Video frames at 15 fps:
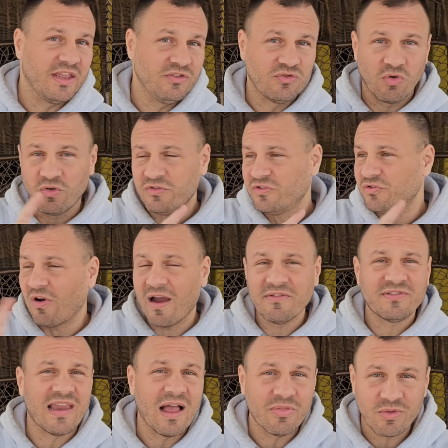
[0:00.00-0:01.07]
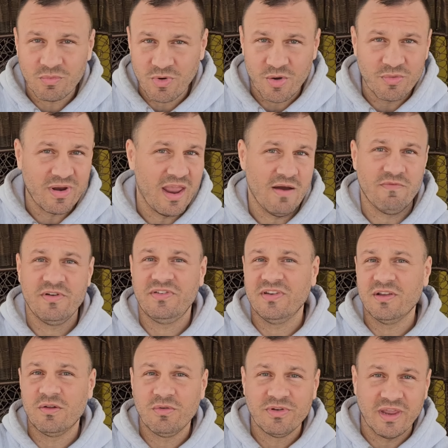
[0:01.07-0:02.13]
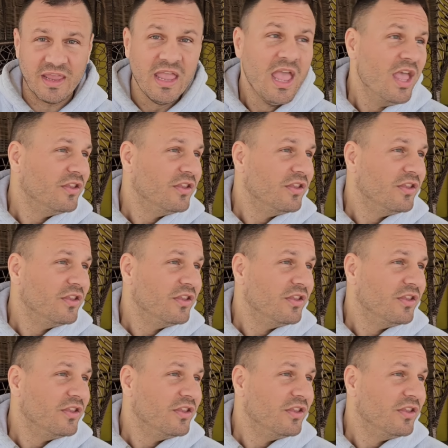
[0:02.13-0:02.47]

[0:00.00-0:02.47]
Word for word: George drives down the road every single day.